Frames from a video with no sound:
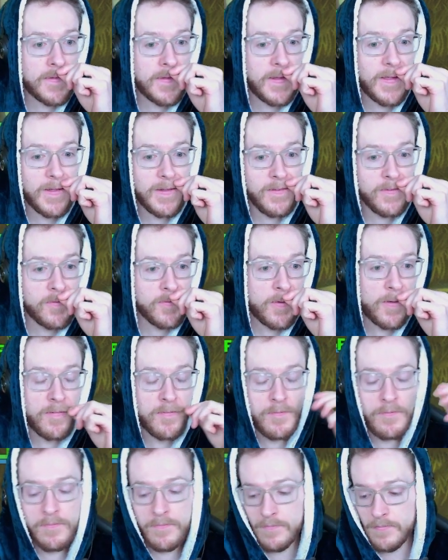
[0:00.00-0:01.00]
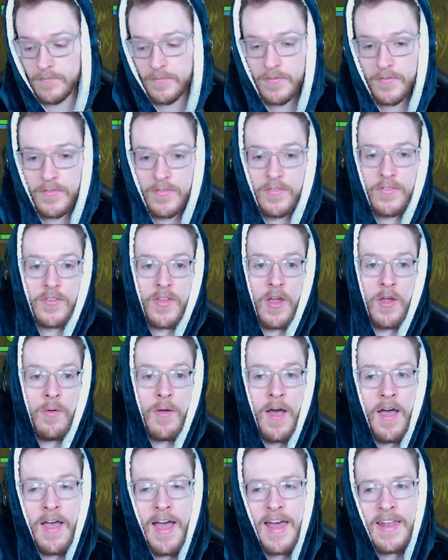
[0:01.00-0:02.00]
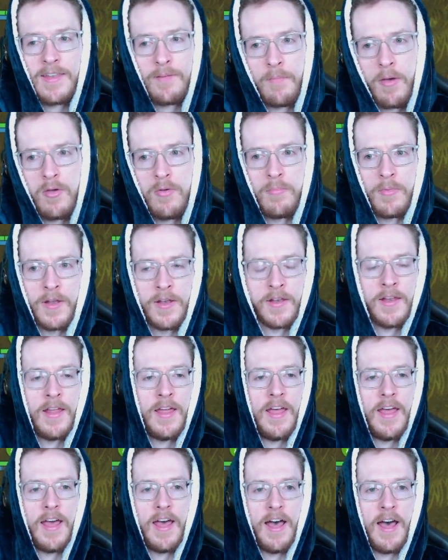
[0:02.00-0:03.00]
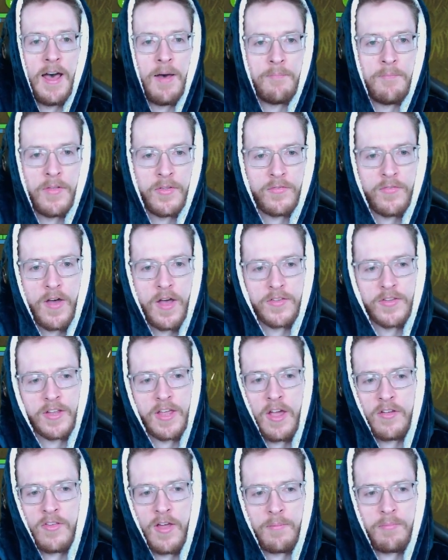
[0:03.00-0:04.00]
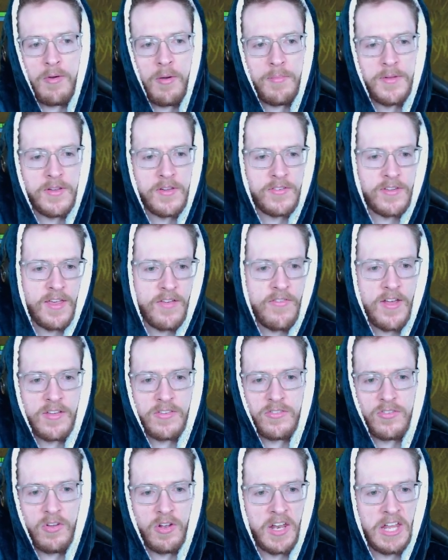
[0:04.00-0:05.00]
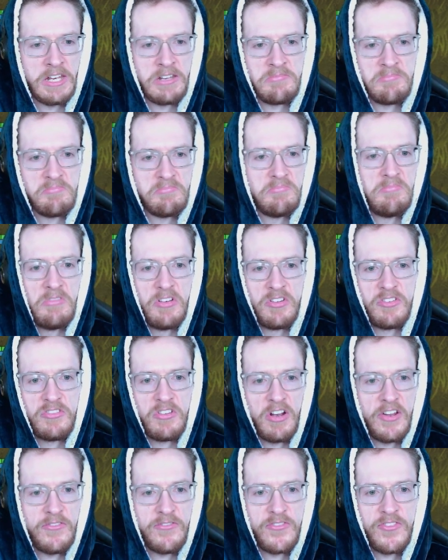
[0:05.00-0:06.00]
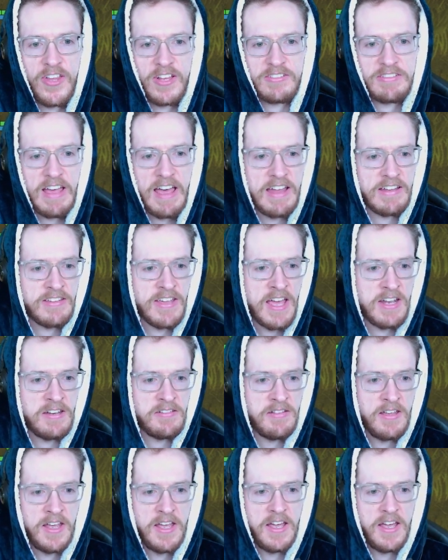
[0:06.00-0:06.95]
to get into it. So at the moment, as far as it goes, I'd probably just give it a solid 6 out of 10.